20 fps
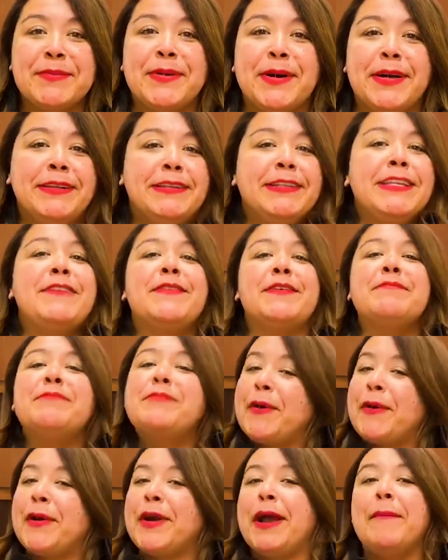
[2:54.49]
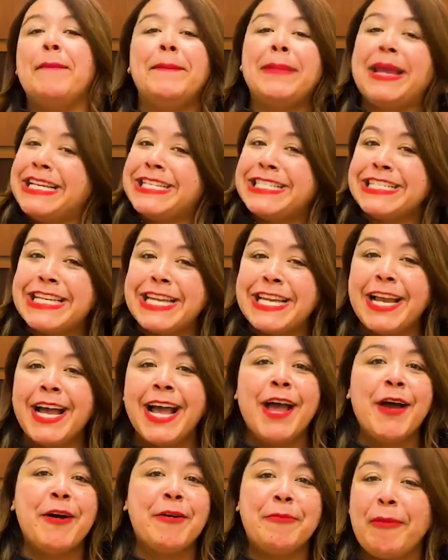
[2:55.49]
an even more amazing
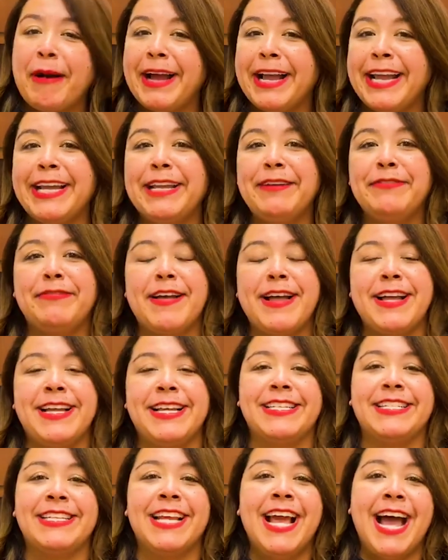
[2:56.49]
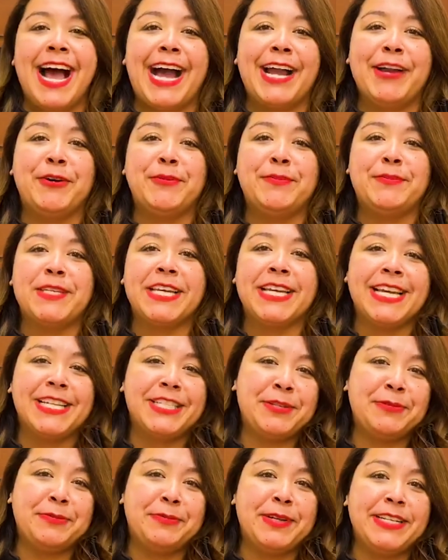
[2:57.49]
wife, and I hope to get
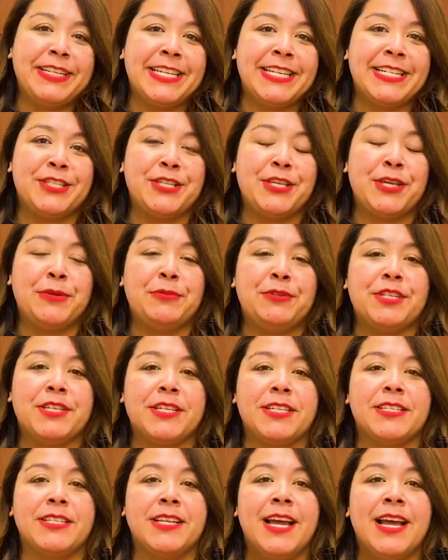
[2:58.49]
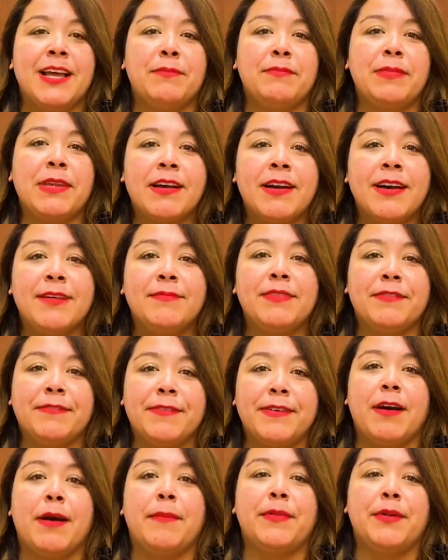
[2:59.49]
to witness you just become the
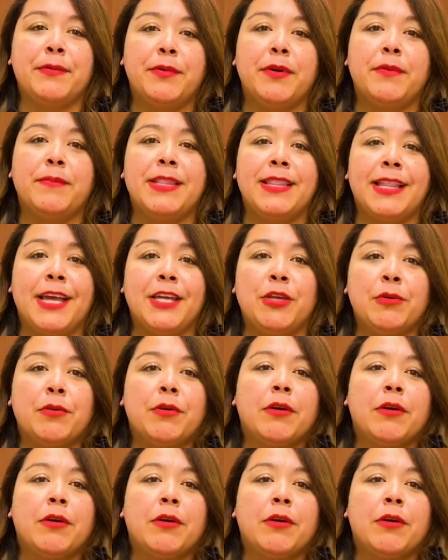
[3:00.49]
phenomenal woman that you